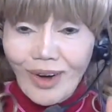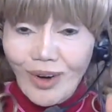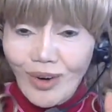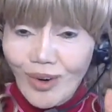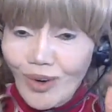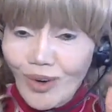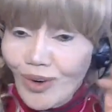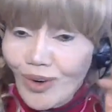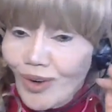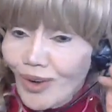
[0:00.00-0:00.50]

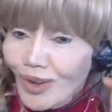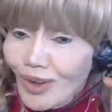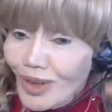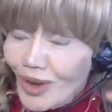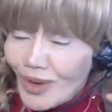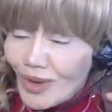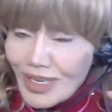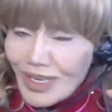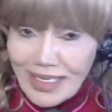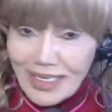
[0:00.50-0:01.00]
all
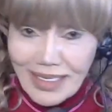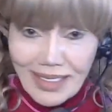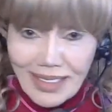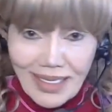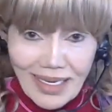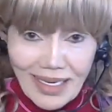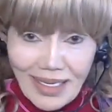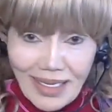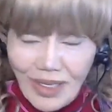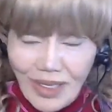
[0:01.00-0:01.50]
your
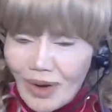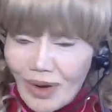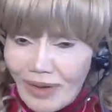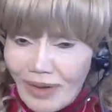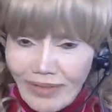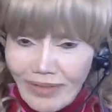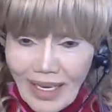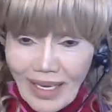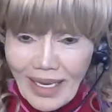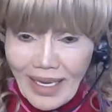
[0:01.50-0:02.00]
study, you
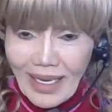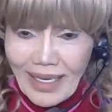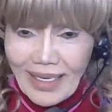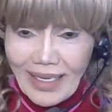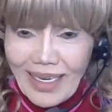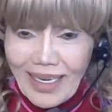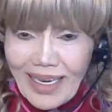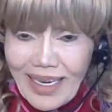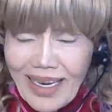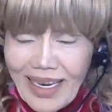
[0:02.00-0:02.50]
have
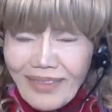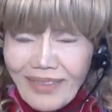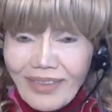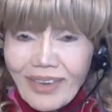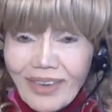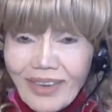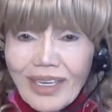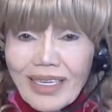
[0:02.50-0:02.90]
never